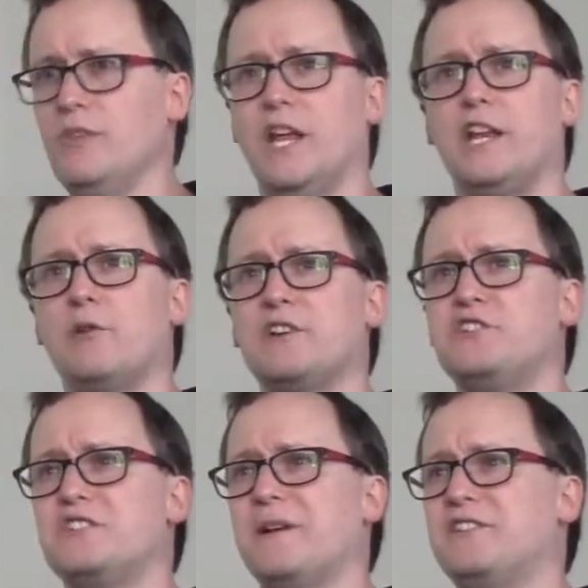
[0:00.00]
Any
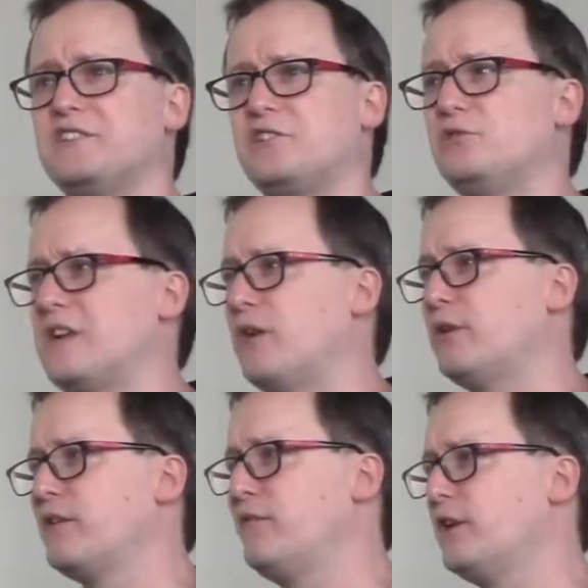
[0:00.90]
questions about these two
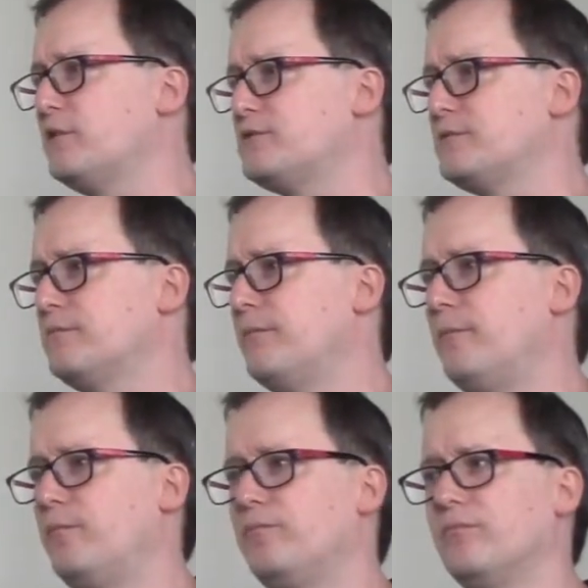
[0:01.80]
towering figures?
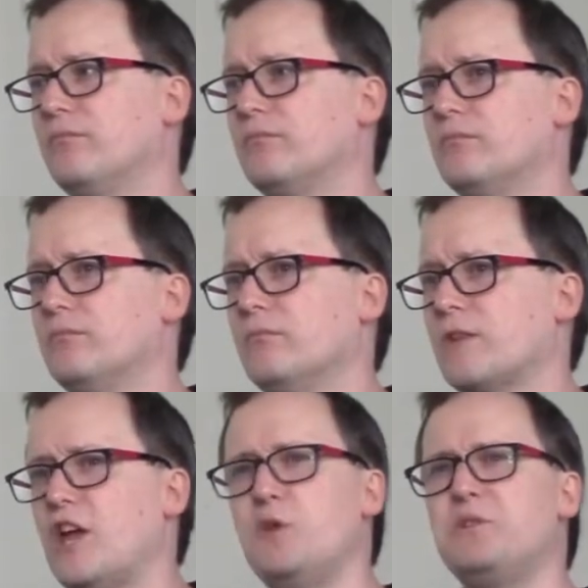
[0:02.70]

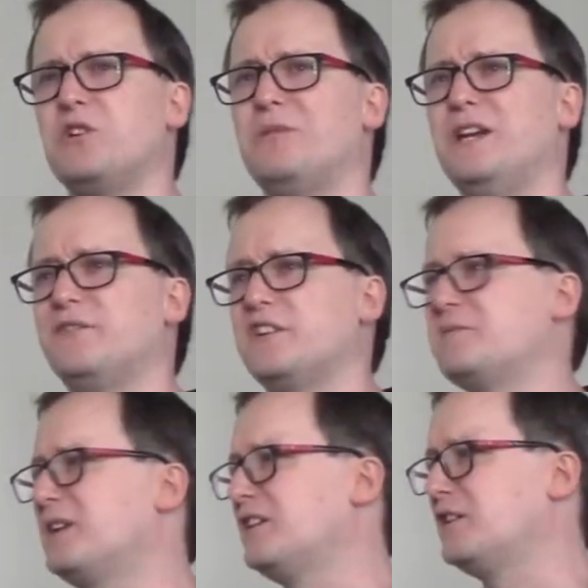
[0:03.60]
I hope you don't mind if I
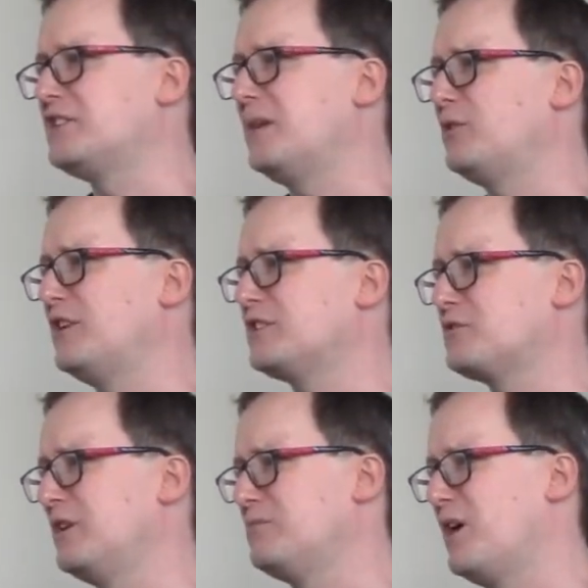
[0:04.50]
spend a little time on
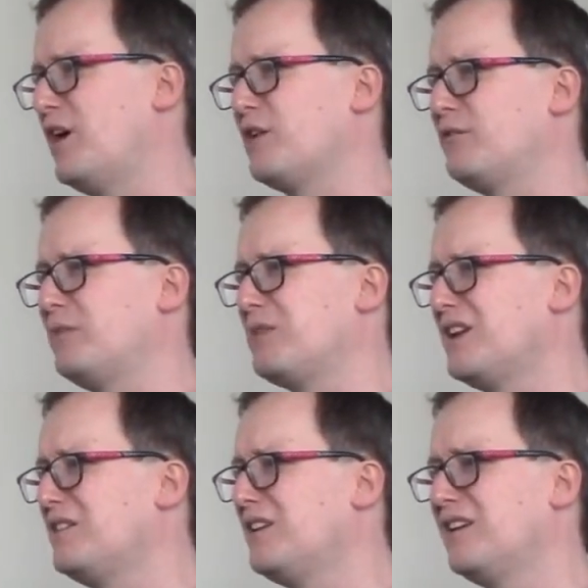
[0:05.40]
history and biography, but
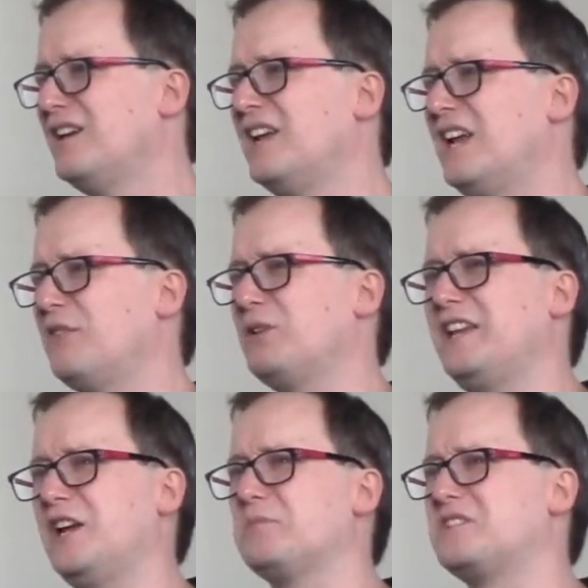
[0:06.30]
I think it
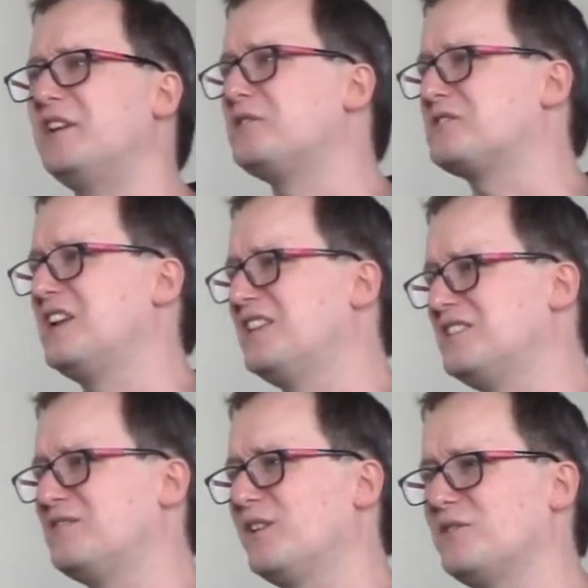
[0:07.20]
really helps to understand
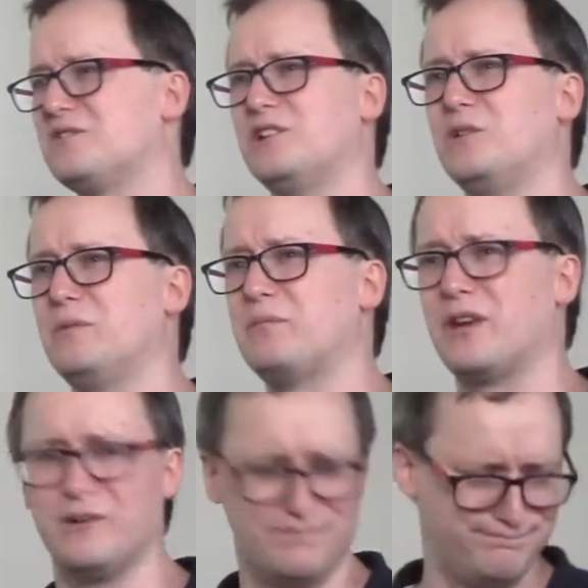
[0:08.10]
these figures a little bit
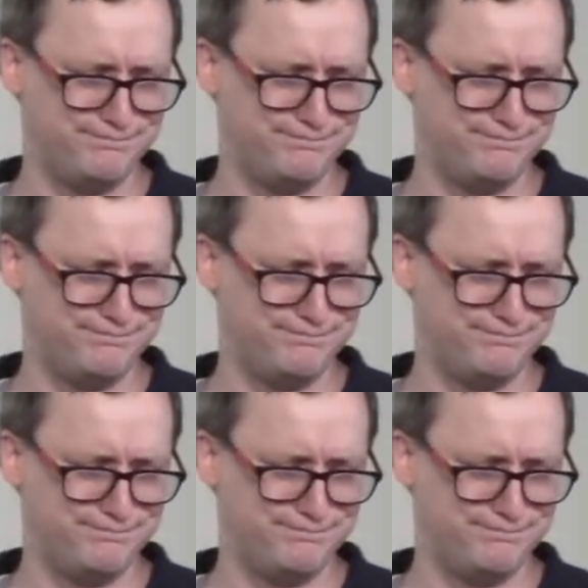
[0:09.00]
better.